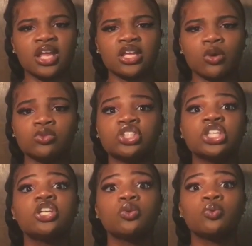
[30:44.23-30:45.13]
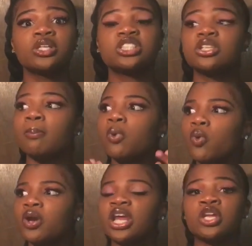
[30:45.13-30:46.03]
and your genuine
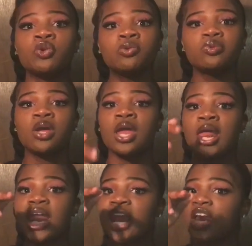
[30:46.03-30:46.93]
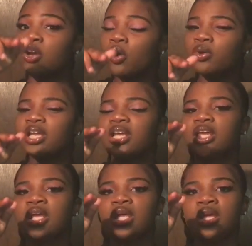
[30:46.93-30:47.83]
support and you and they know that